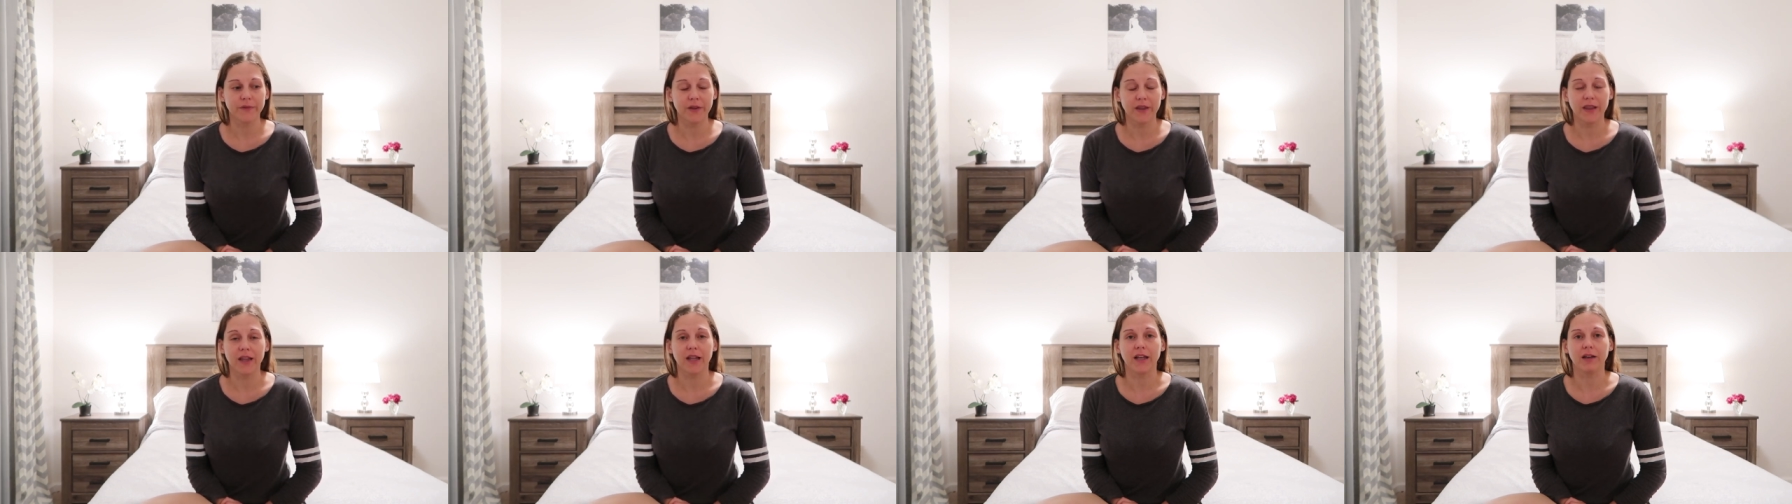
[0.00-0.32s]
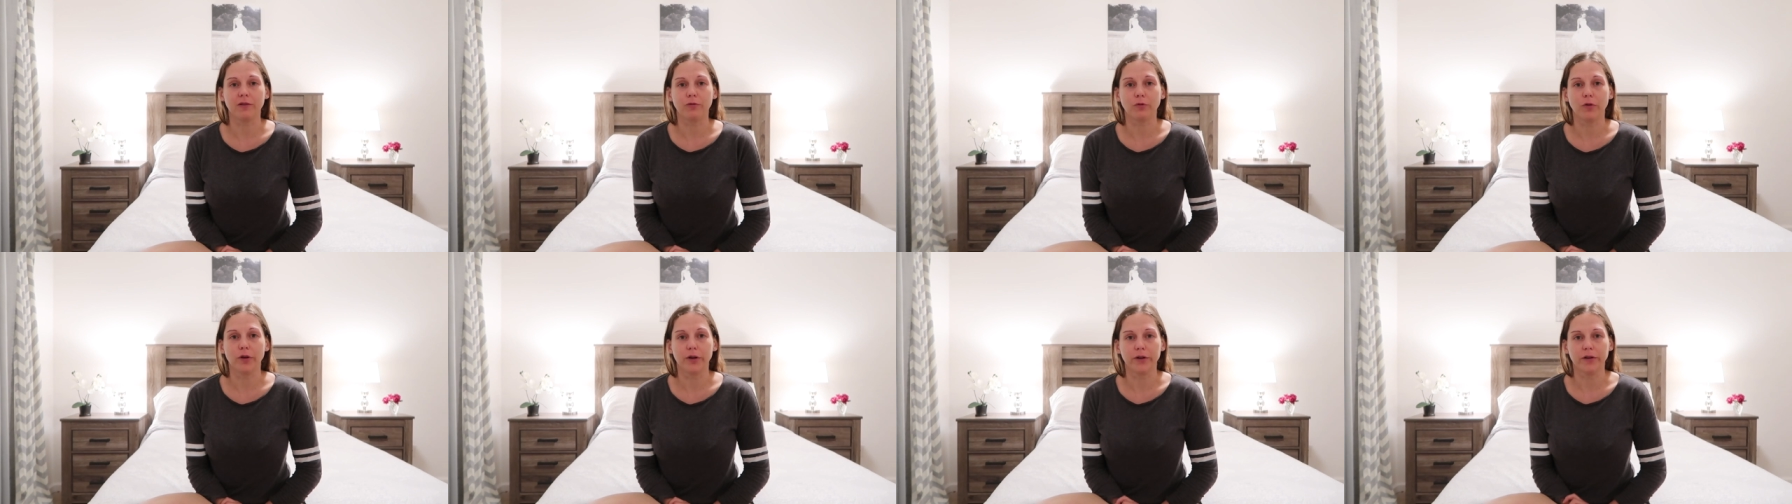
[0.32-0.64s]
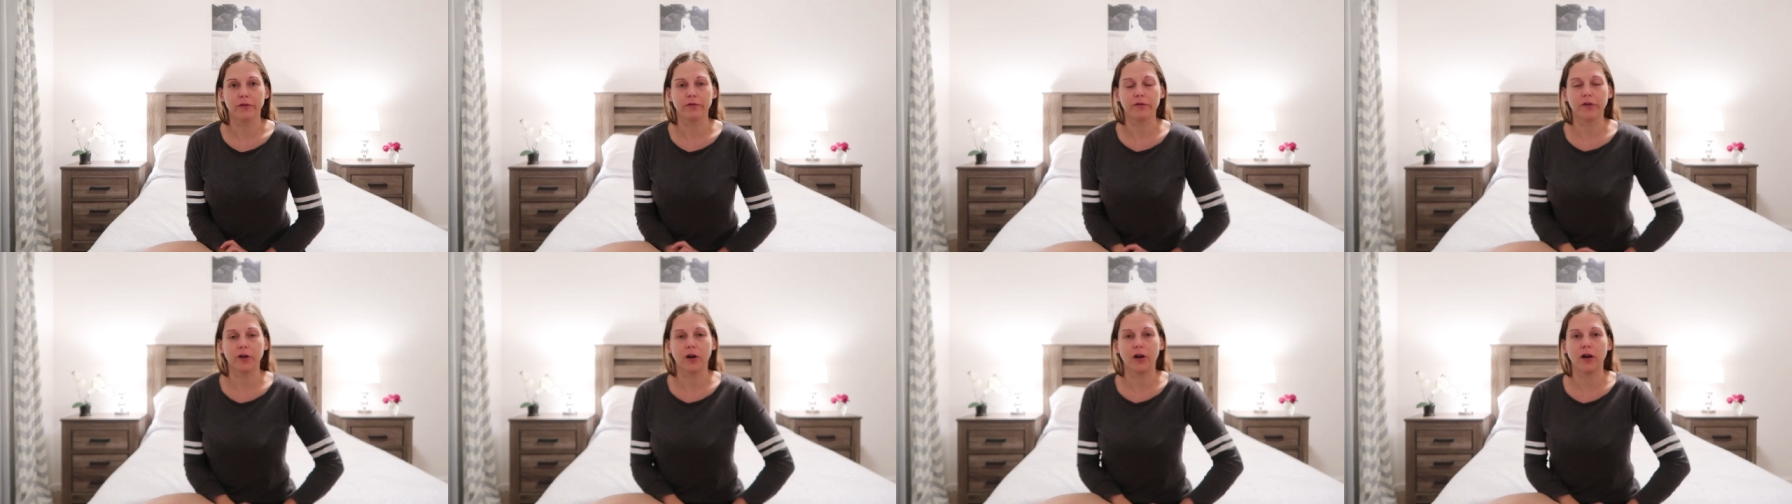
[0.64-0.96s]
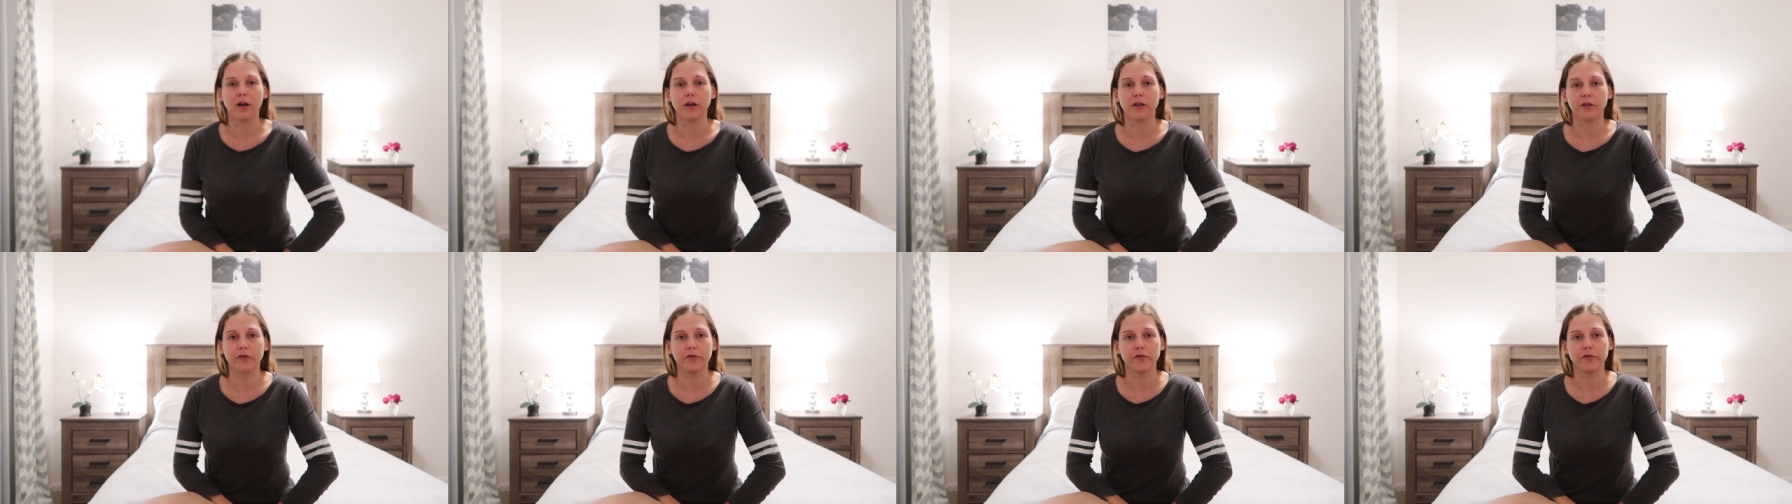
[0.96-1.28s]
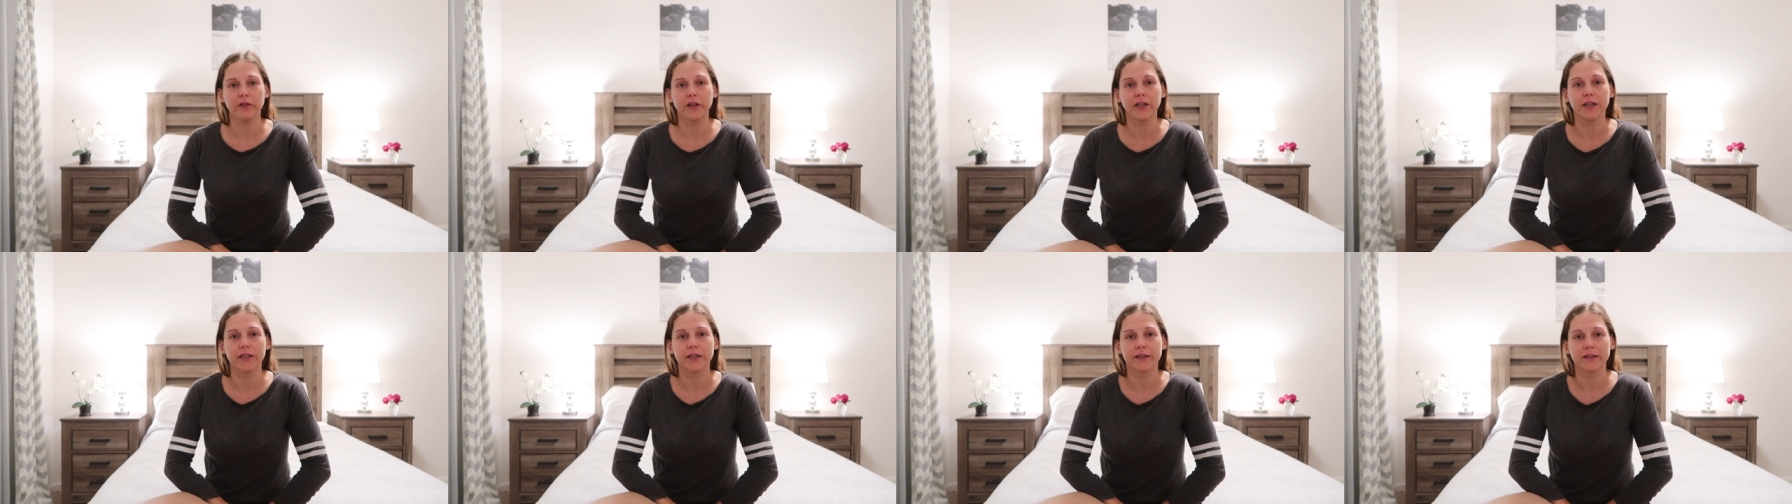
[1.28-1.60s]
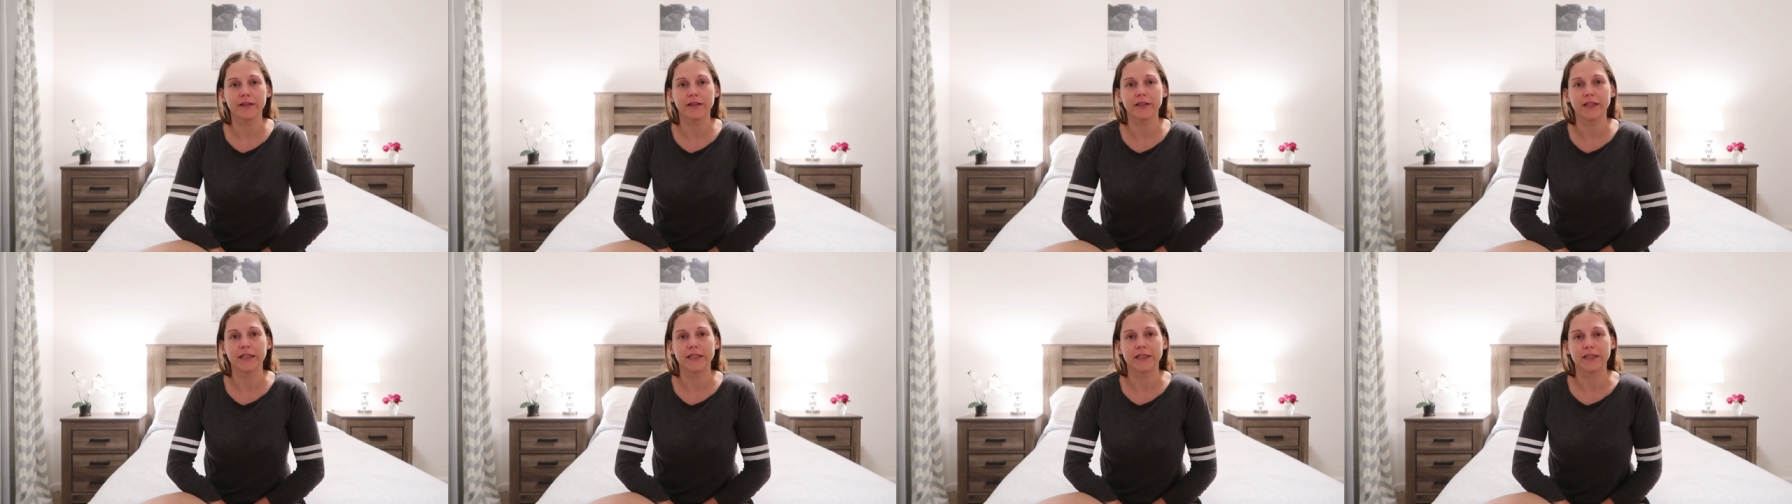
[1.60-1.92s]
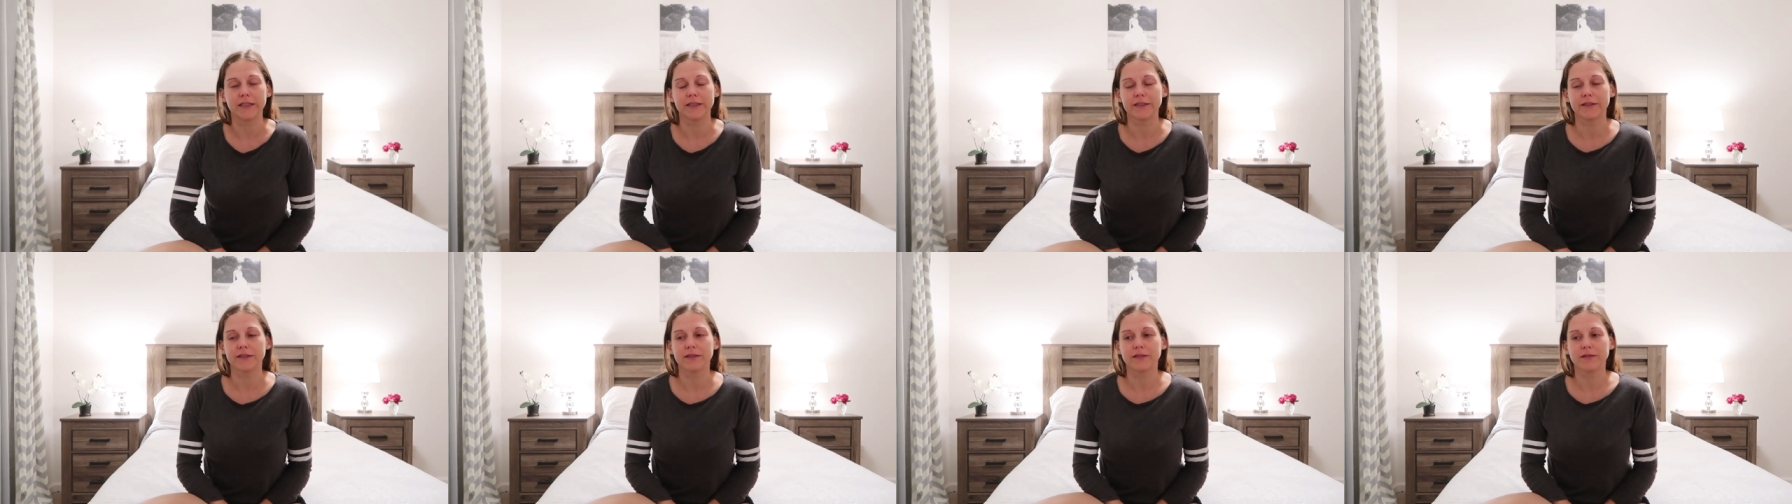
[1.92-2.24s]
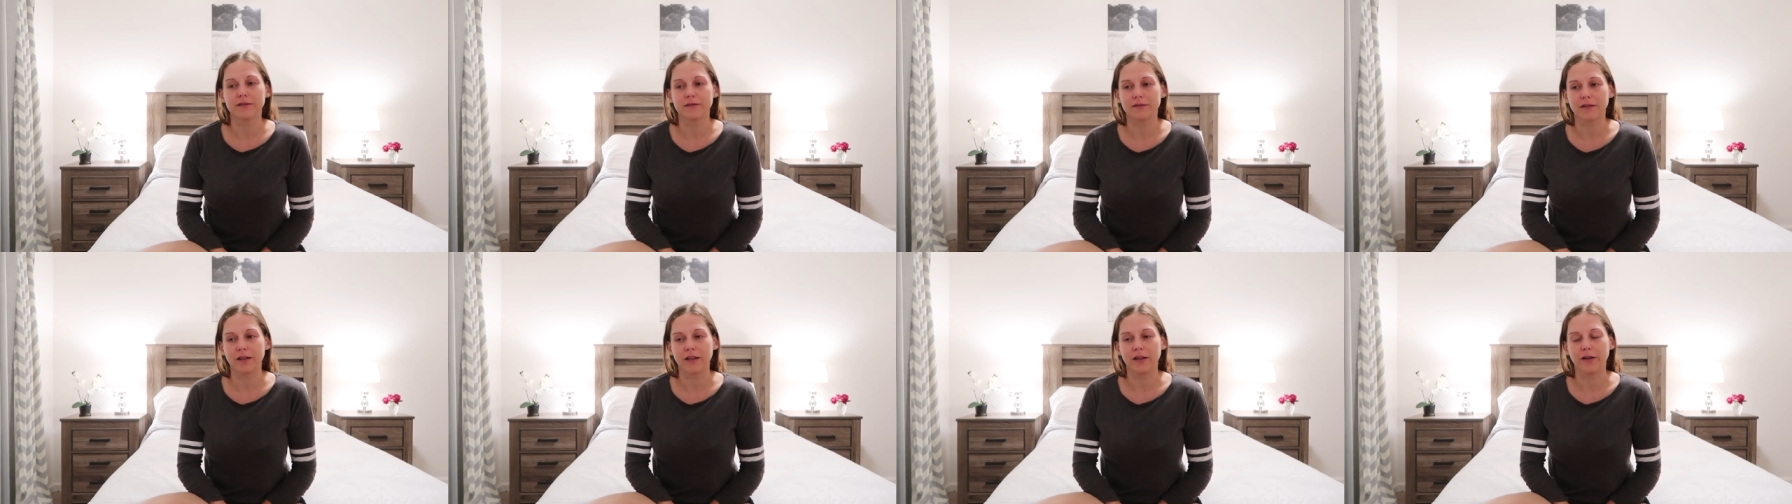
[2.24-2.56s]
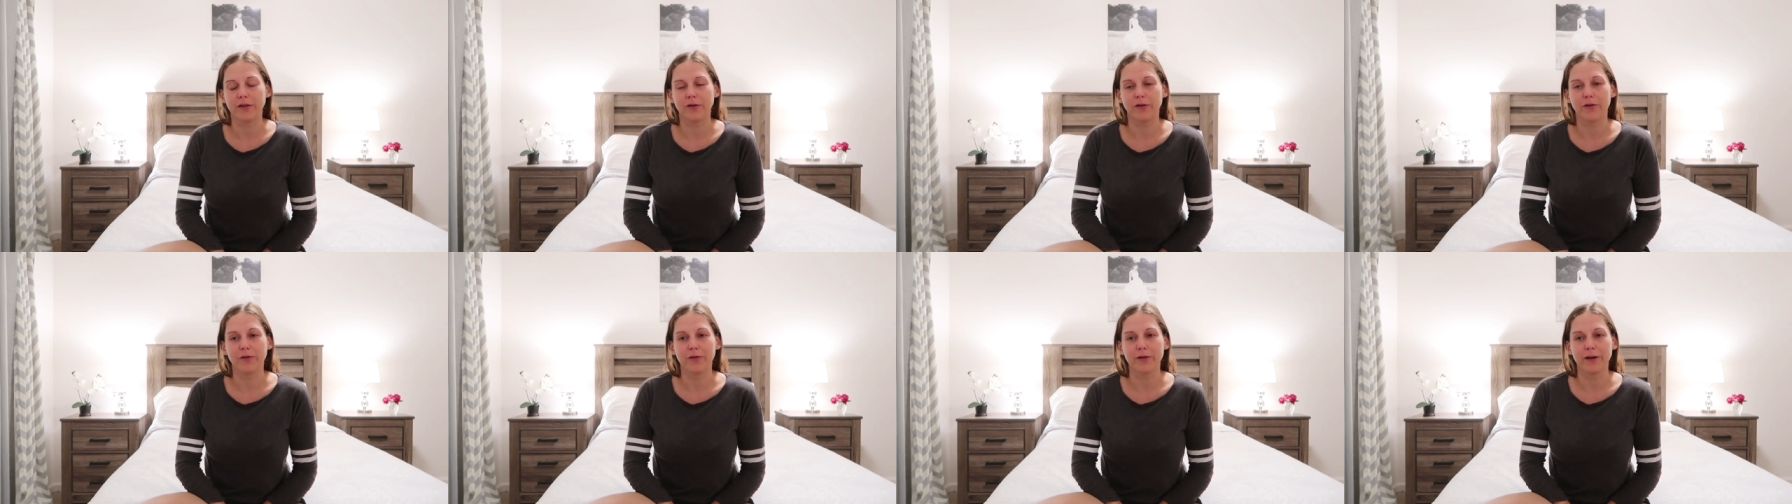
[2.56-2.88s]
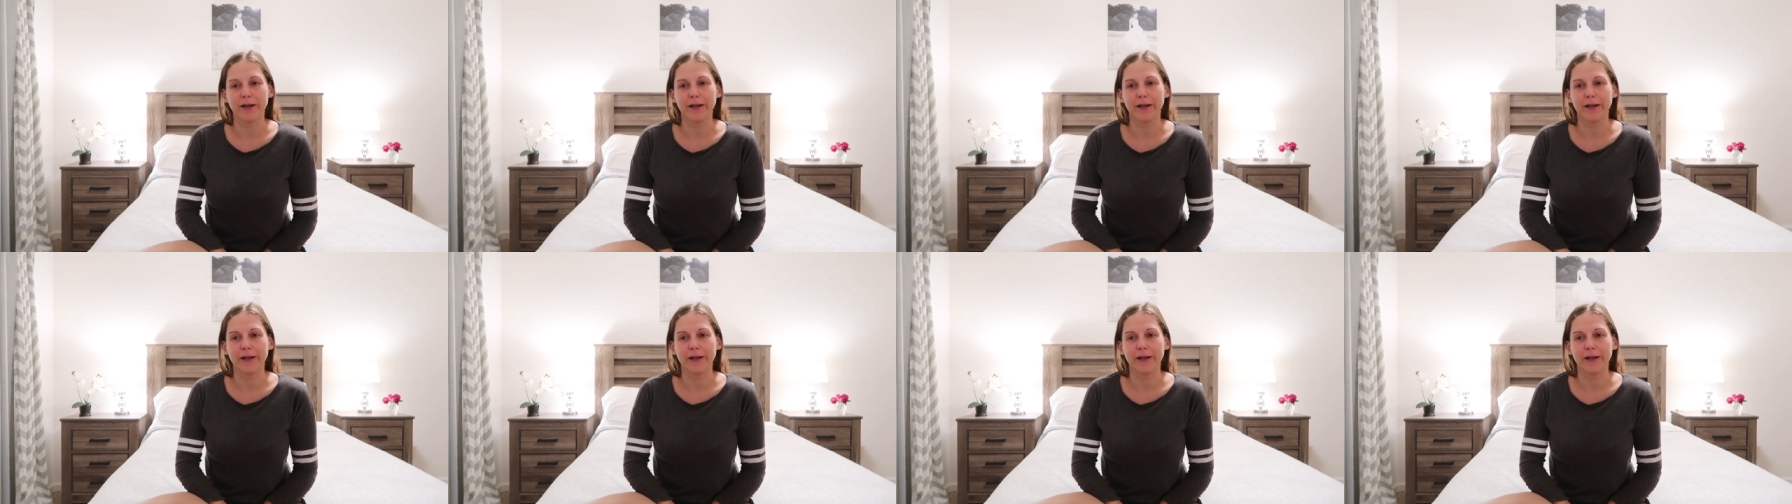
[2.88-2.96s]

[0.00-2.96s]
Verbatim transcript: like one of the hardest feelings and, then you know,